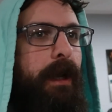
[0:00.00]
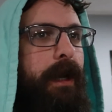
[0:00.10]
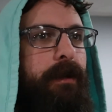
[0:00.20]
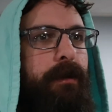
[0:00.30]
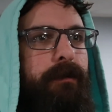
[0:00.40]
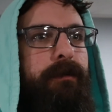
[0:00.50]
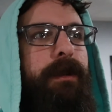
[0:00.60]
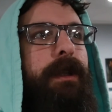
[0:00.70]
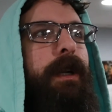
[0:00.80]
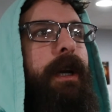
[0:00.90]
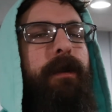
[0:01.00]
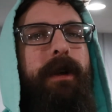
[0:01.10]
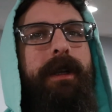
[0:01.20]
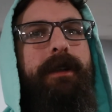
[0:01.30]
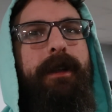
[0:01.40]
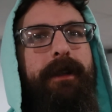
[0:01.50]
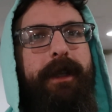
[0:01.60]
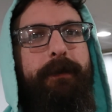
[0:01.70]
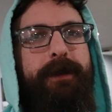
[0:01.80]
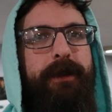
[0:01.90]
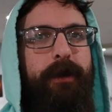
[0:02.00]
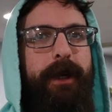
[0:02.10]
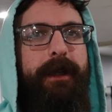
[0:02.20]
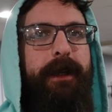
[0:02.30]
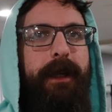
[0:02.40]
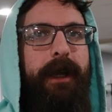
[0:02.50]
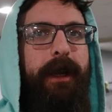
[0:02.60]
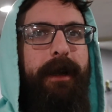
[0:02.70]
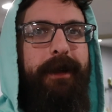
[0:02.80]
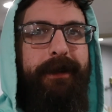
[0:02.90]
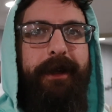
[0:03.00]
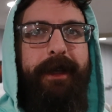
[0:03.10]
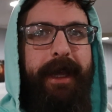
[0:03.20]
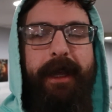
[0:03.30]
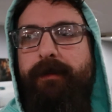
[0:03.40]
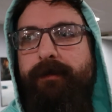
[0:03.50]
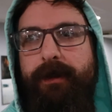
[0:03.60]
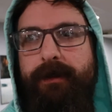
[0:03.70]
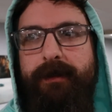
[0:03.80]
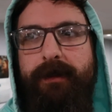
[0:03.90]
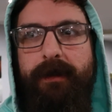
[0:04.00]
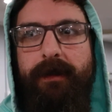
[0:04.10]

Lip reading: I don't want to keep storing a ton of canvas,